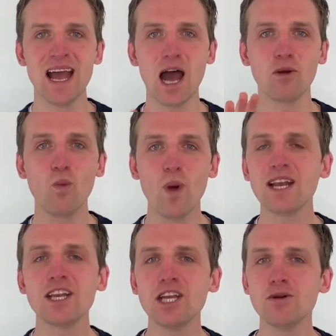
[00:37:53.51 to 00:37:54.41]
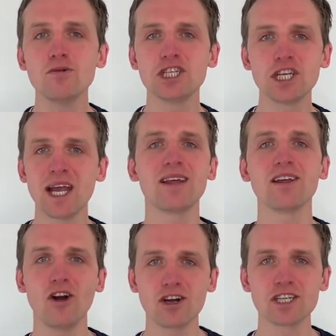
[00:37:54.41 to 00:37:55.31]
And when you share
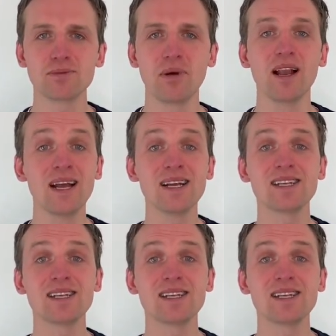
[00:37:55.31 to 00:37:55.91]
the gospel,